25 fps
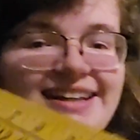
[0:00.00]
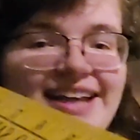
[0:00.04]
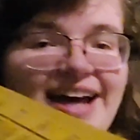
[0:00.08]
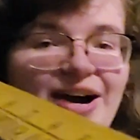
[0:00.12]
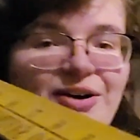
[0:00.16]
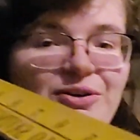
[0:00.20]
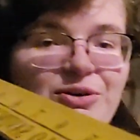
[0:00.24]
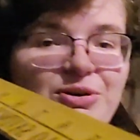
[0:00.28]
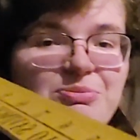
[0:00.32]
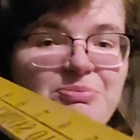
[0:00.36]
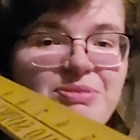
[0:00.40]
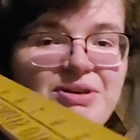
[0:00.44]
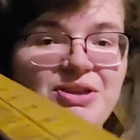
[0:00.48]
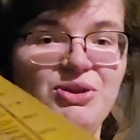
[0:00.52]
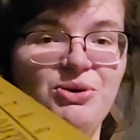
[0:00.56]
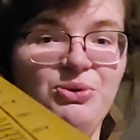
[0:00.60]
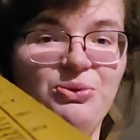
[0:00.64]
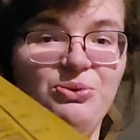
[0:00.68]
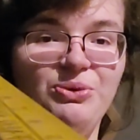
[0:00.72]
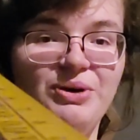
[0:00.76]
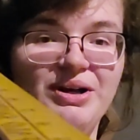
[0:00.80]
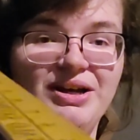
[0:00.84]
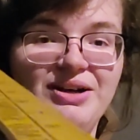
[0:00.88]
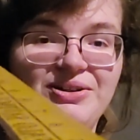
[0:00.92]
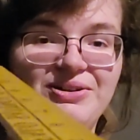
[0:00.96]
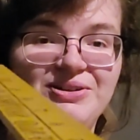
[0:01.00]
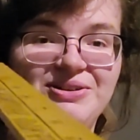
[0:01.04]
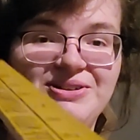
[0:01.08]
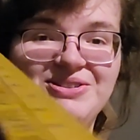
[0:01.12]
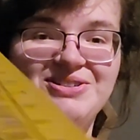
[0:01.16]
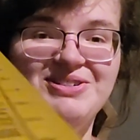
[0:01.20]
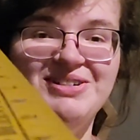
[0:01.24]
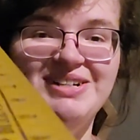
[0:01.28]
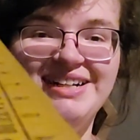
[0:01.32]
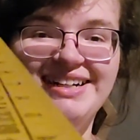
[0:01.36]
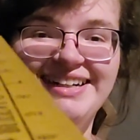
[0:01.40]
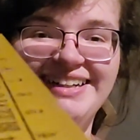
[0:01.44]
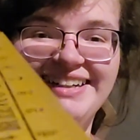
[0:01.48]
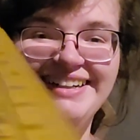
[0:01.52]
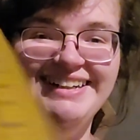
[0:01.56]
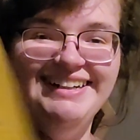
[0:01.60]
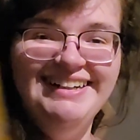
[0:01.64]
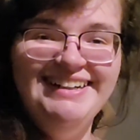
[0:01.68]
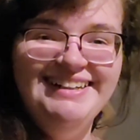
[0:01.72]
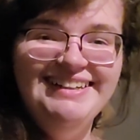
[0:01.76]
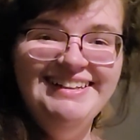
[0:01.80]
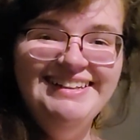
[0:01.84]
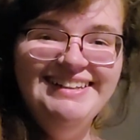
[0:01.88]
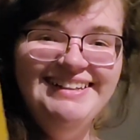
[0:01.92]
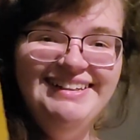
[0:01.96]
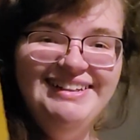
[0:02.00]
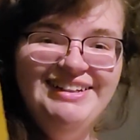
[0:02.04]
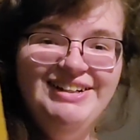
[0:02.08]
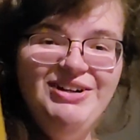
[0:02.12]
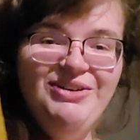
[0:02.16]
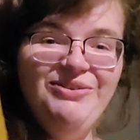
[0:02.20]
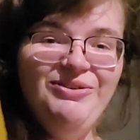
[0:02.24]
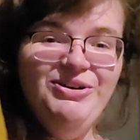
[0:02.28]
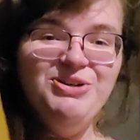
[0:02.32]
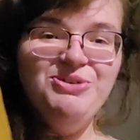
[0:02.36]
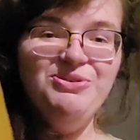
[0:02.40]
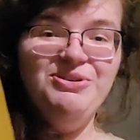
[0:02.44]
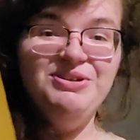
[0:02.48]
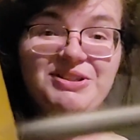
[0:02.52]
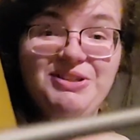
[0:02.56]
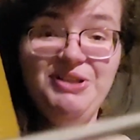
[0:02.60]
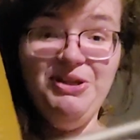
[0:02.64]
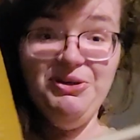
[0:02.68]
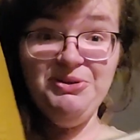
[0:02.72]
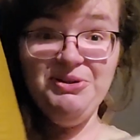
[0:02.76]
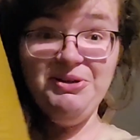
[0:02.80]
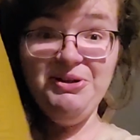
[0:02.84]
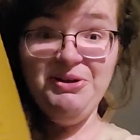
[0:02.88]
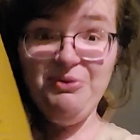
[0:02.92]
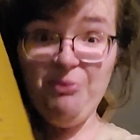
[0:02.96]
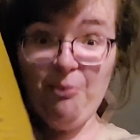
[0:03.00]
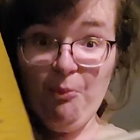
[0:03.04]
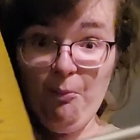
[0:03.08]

that would be the real. Which one's closer?